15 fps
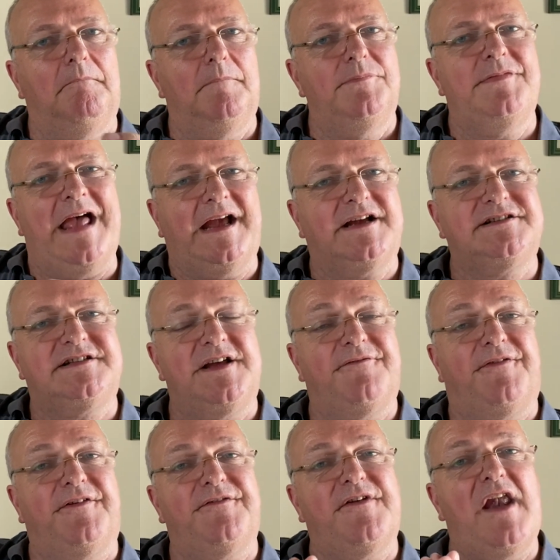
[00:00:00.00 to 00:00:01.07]

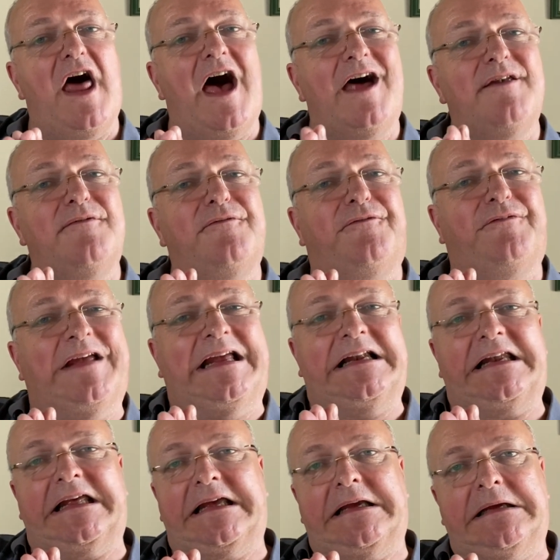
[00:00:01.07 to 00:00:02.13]
negative and an
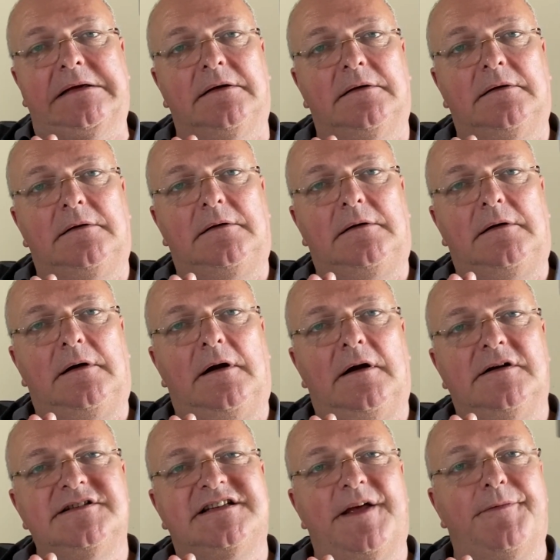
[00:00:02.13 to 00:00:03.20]
unfeeling.
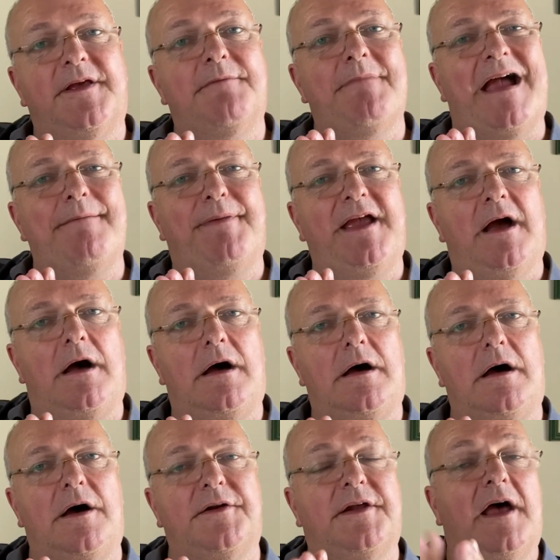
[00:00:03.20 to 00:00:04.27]
Something may be
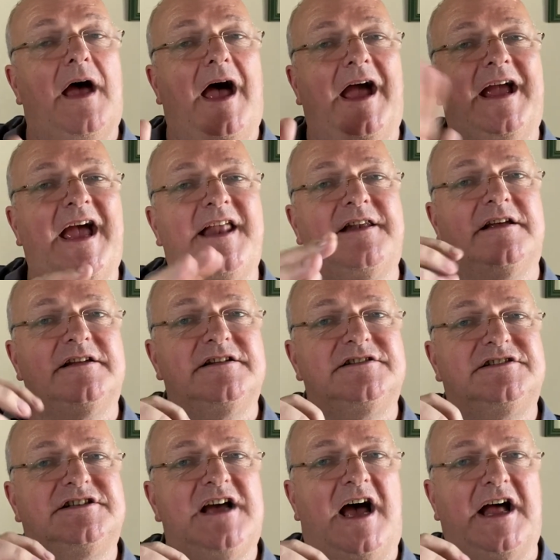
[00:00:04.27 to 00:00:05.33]
hard. Again,
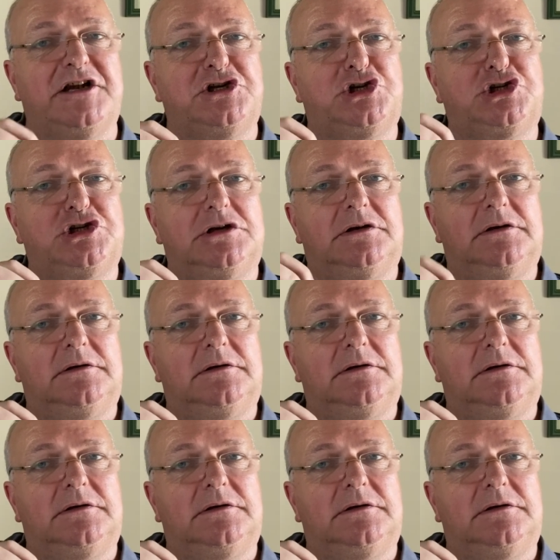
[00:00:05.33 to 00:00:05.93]
touch.